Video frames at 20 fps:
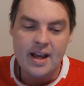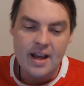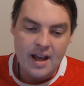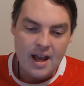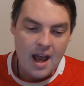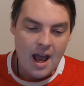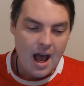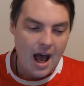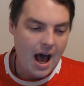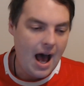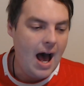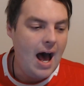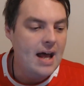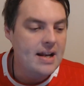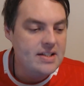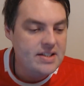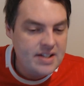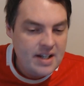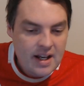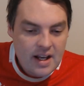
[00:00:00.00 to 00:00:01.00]

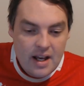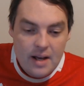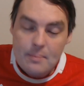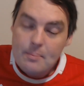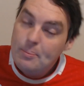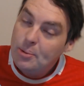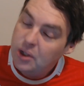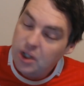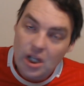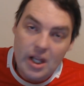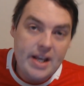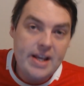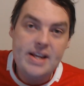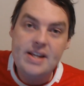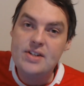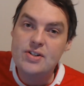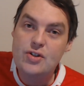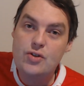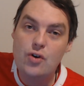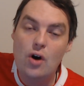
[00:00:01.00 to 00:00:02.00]
And
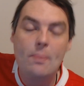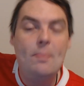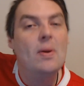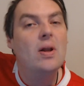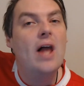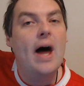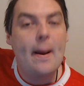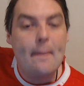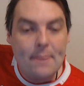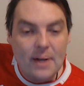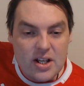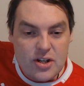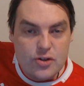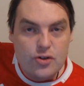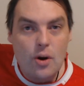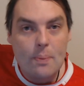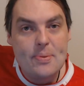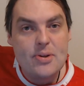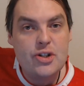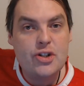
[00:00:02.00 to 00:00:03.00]
please drop a like, please
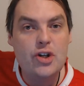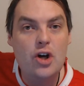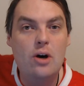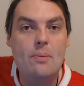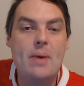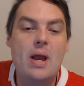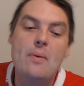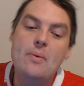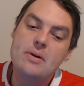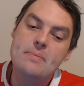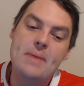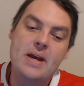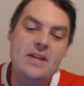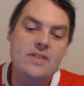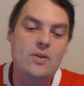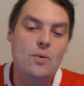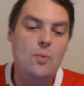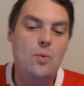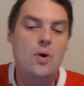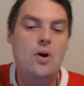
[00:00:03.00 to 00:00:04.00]
drop a sub. It would mean the
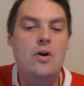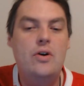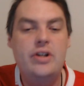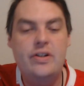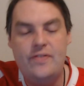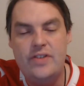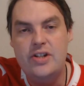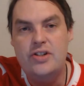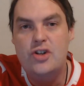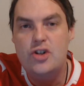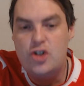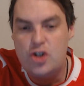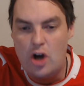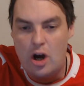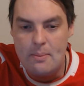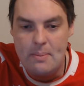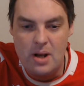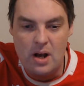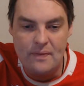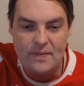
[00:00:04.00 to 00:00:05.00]
world of you to join
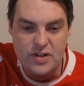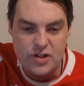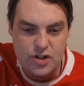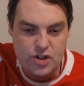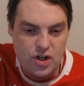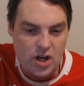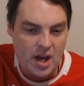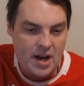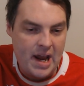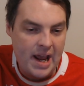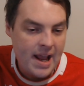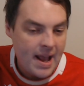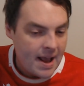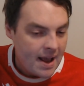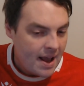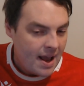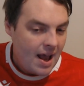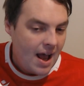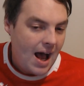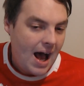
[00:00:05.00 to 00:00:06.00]
me on this journey.
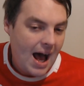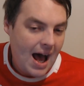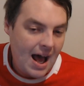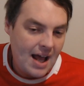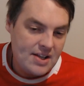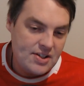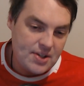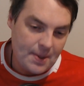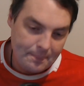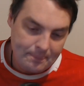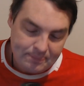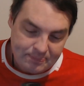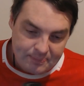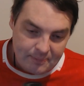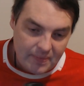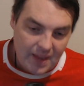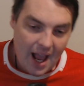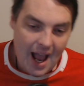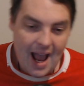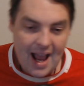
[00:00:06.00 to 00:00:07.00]
And
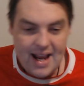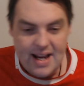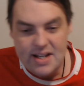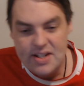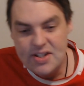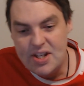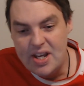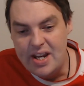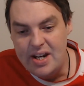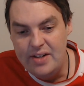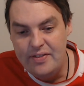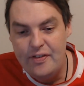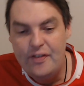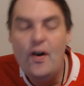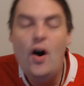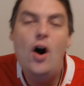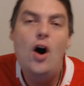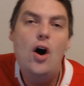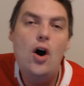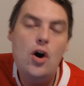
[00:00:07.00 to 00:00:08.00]

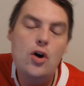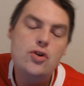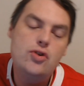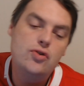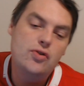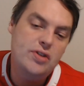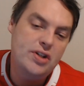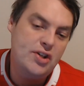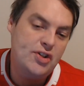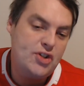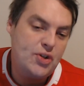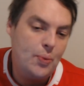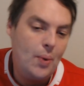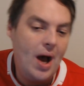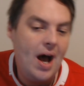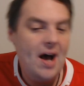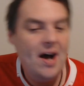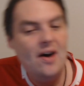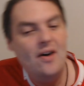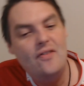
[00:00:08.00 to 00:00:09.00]
18-4,
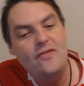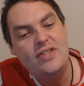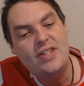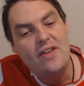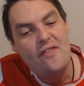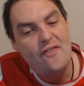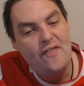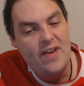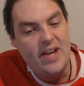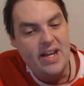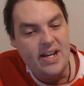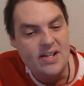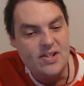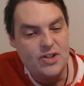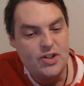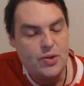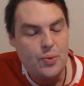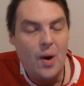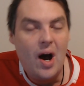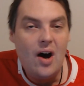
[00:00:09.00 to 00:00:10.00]
112 defeats,
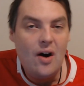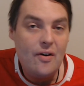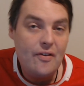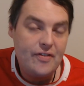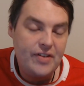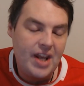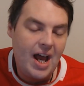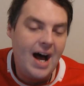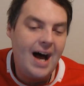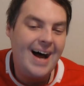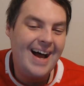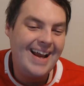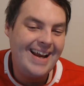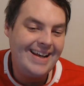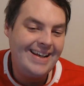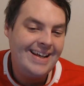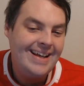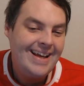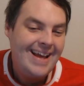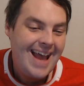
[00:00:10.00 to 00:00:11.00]
12-9,
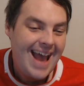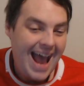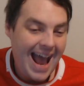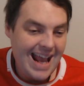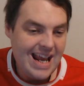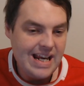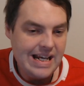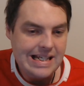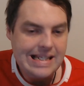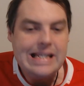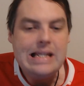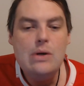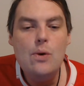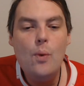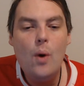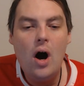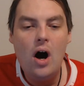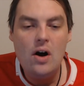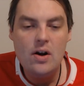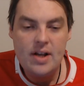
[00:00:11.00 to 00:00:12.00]

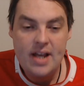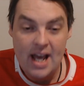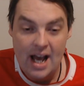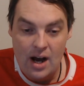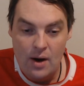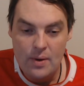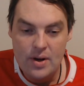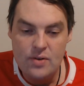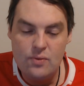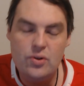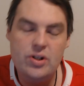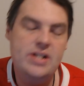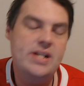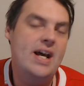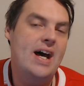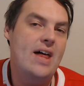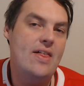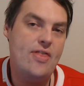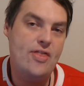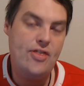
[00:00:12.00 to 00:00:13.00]
81. Carlton running
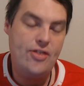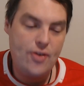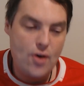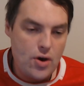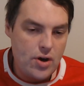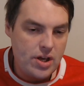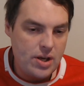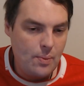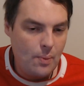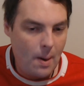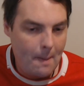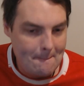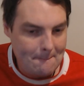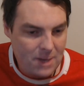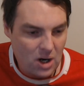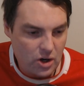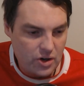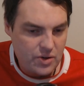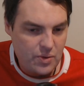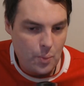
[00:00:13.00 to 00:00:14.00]
out
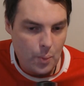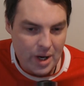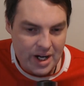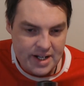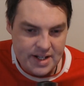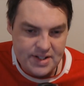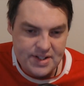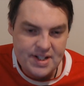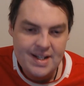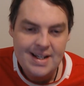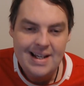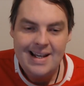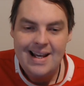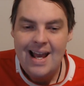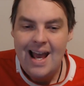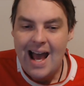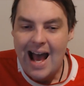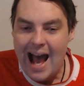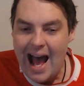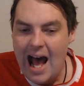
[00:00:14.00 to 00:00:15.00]
31-point winners
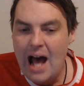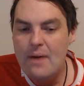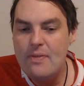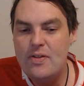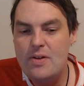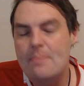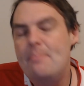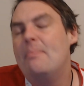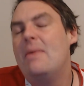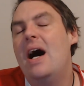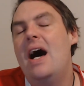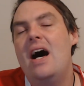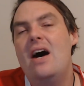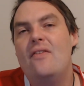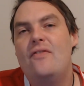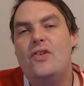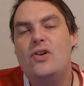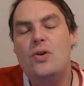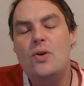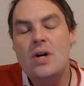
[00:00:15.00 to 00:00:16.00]
at the
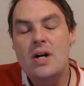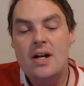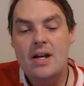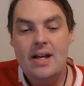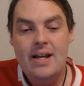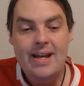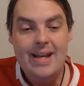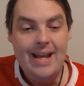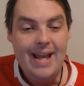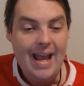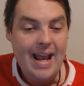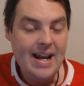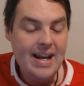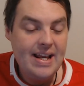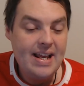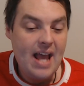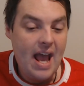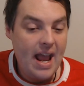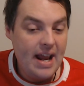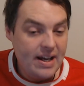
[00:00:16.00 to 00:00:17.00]
Marvel in
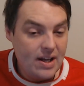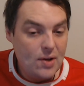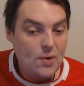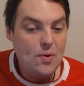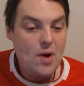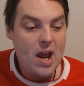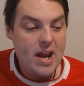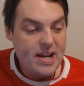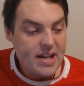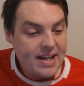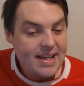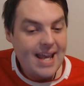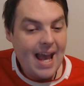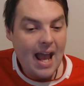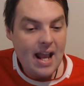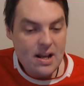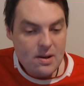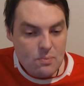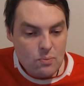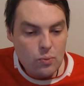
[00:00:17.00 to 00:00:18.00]
a
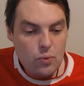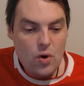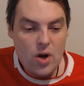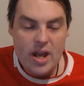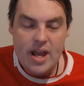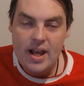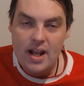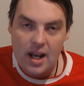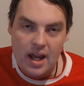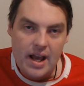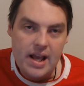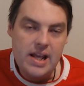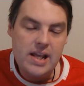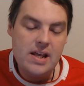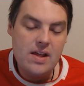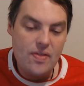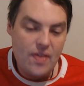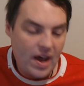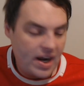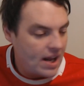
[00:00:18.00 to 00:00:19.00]
game really
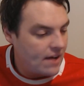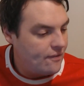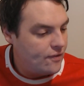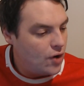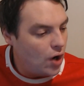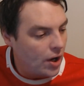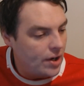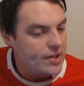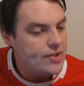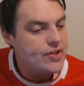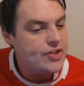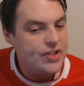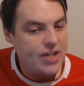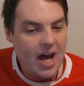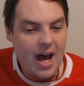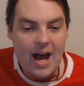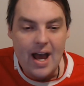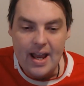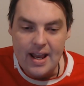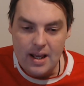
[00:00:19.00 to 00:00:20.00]
that I've got to
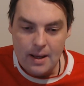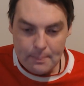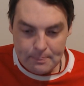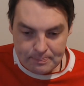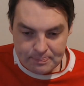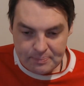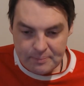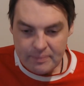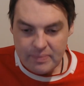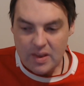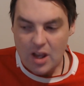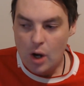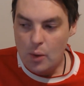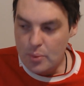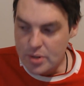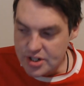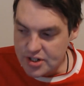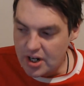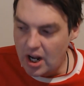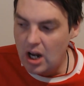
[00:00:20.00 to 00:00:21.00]
say
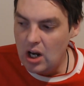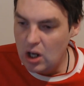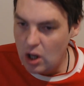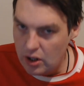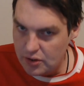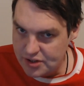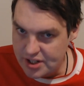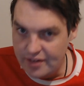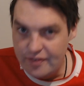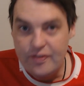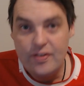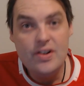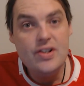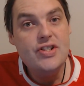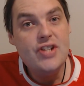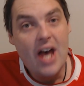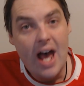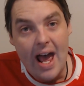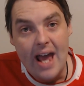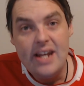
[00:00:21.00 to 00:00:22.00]
was a lot different
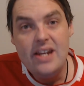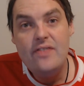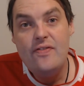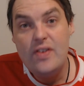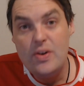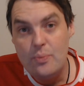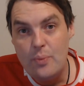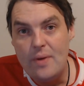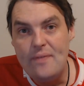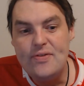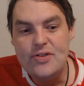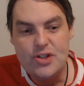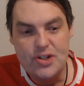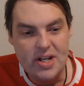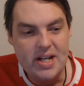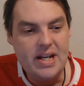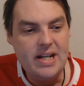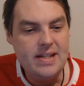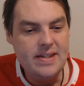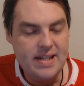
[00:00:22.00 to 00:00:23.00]
to anything we've
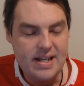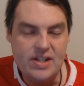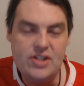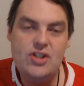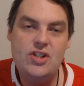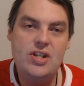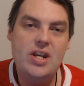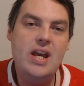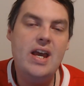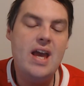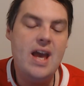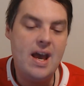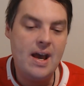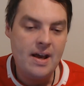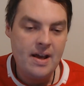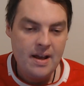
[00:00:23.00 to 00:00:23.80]
seen this year.